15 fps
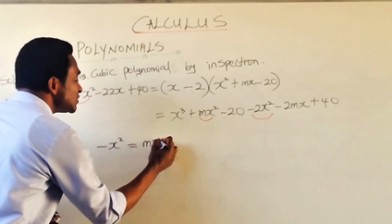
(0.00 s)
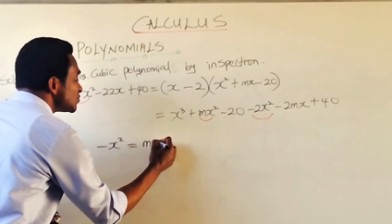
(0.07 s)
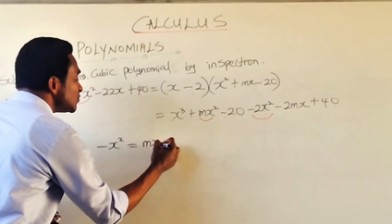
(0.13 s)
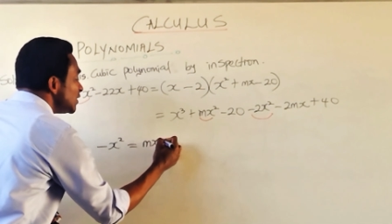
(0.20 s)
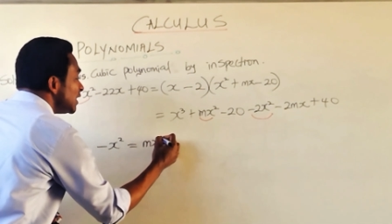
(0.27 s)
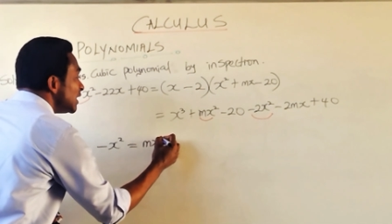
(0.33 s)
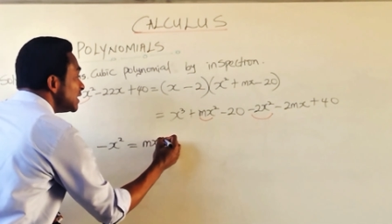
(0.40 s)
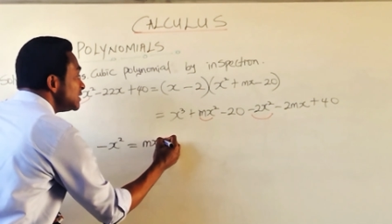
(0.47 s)

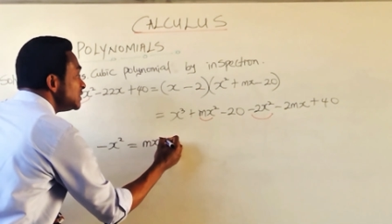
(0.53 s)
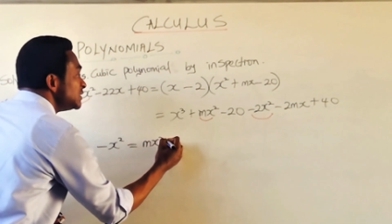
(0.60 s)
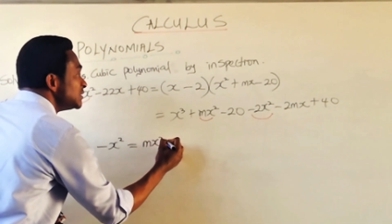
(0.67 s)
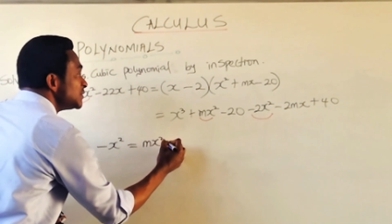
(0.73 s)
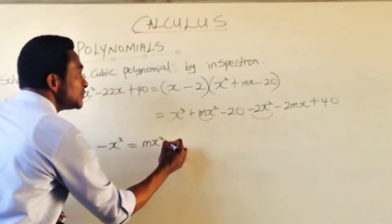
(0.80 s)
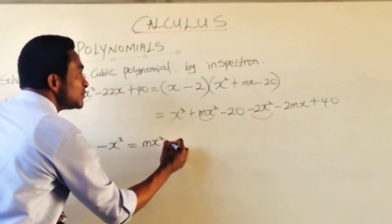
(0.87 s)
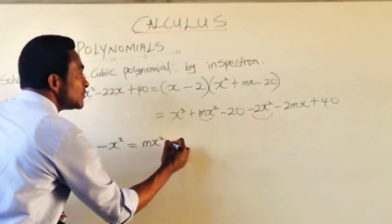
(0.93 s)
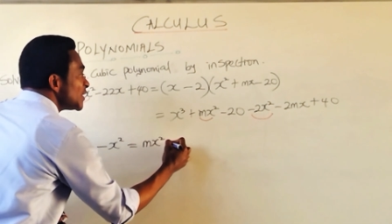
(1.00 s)

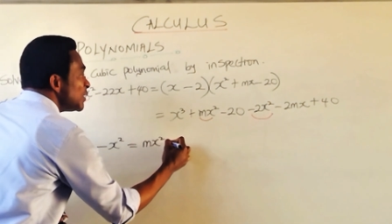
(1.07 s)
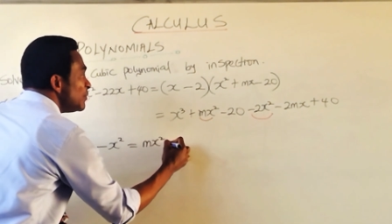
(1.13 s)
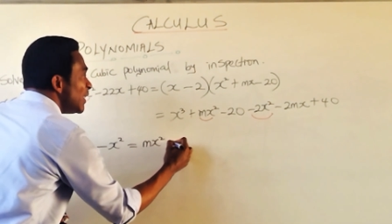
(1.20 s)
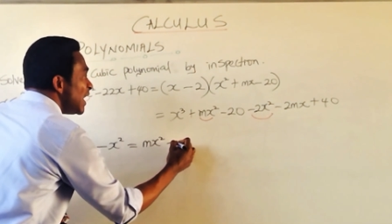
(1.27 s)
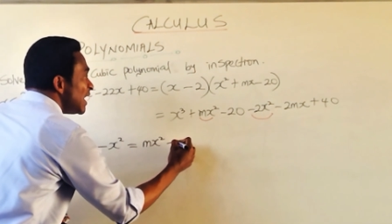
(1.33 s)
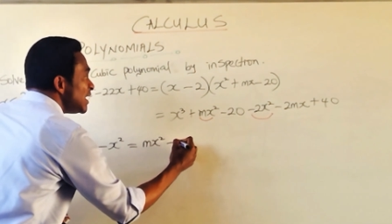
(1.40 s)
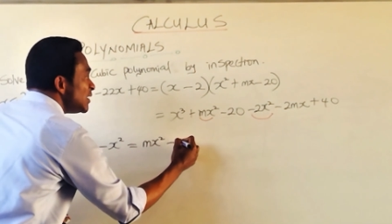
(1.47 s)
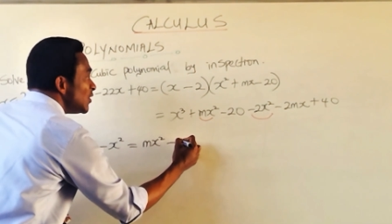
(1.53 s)
squared
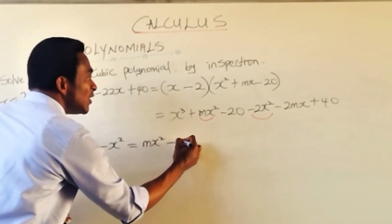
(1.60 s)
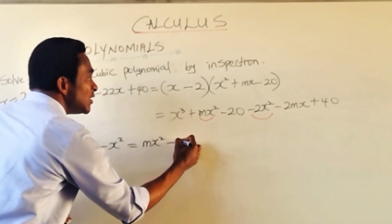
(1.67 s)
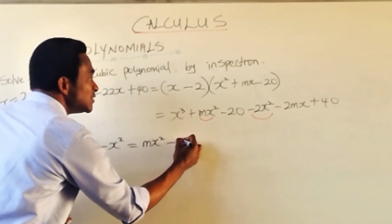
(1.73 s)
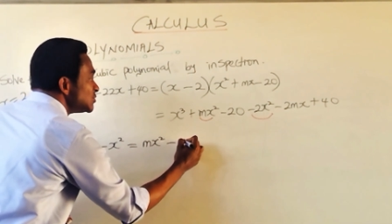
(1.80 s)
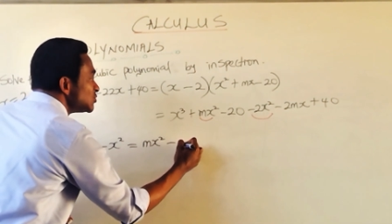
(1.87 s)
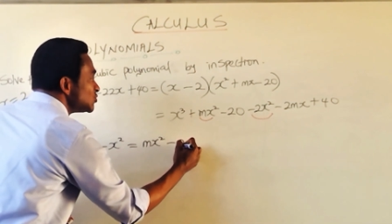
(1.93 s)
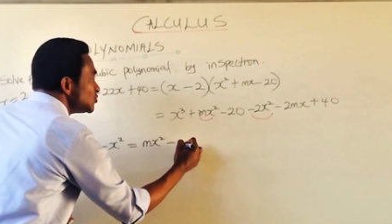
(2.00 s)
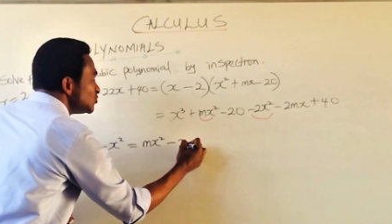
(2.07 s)

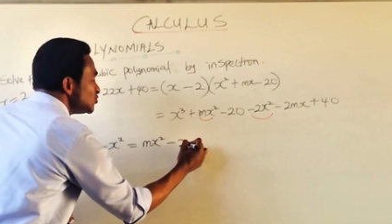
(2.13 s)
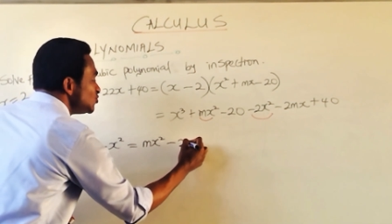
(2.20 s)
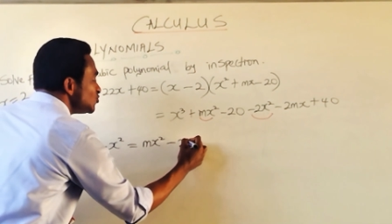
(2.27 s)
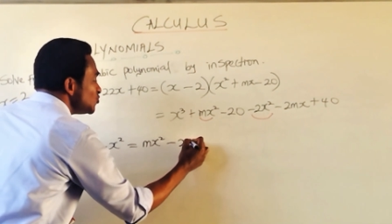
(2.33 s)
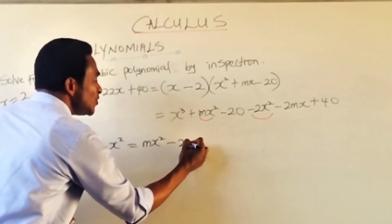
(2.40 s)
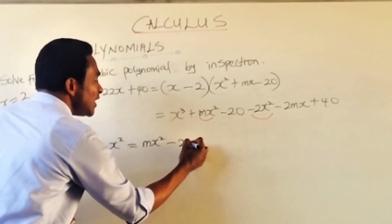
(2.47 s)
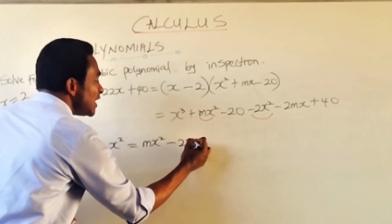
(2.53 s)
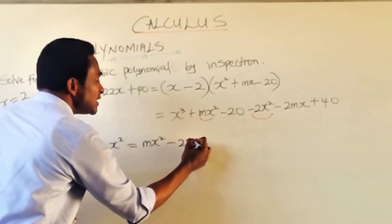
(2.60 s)
minus
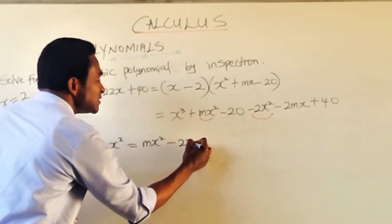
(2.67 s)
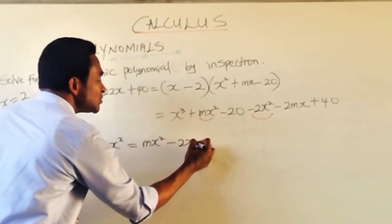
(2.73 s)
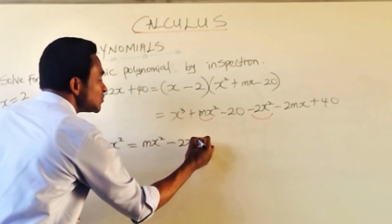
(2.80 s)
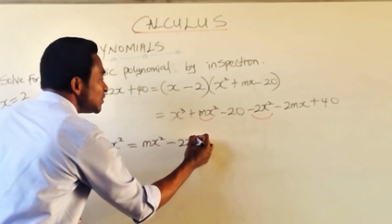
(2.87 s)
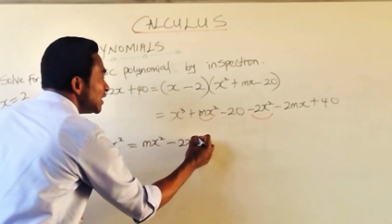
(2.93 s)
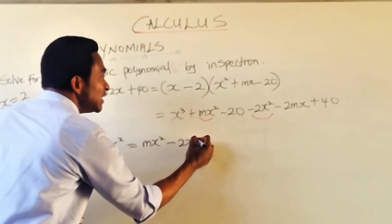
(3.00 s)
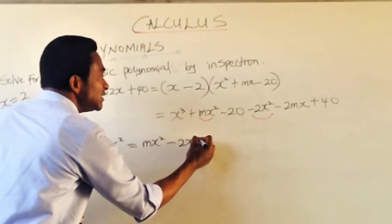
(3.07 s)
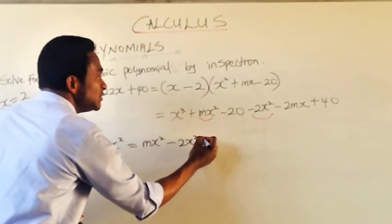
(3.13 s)
2x
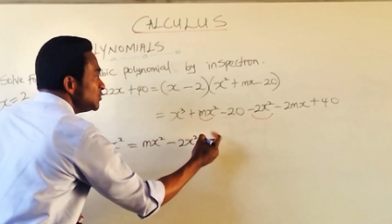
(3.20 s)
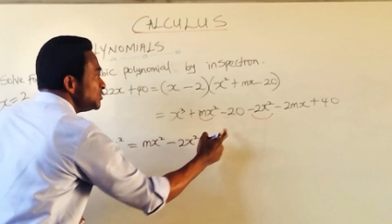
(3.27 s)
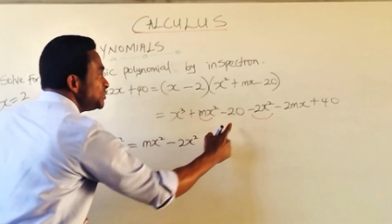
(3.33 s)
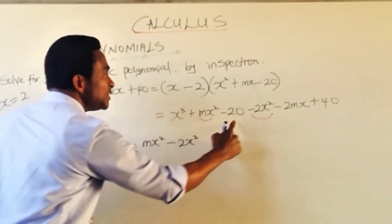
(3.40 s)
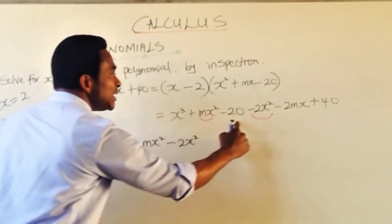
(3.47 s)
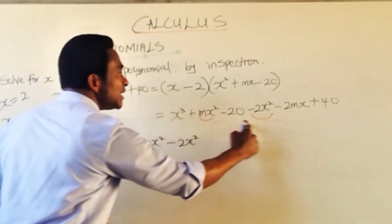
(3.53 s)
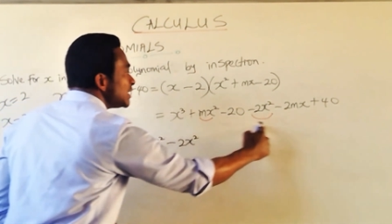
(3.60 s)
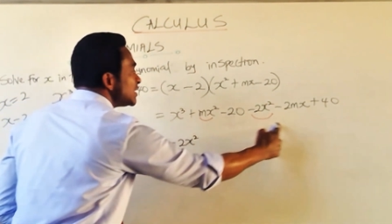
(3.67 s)
squared. You
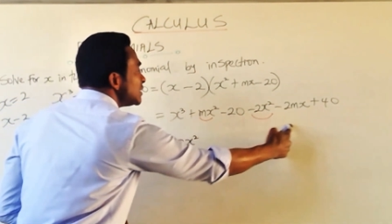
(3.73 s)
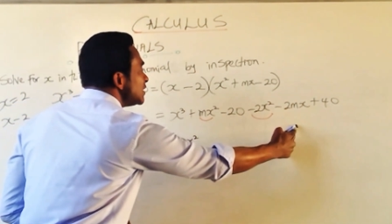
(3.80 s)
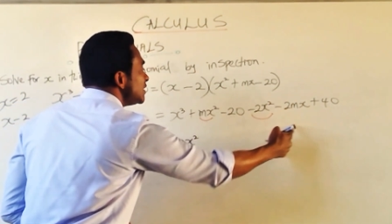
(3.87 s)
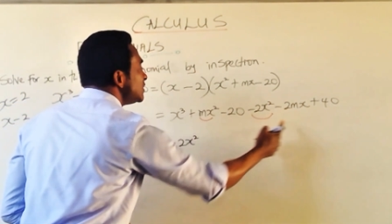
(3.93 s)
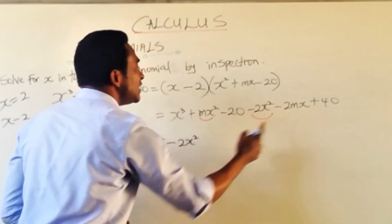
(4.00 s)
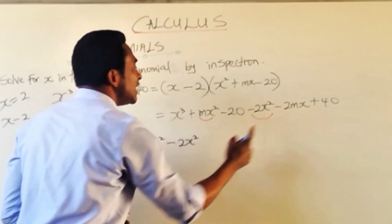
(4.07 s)
check.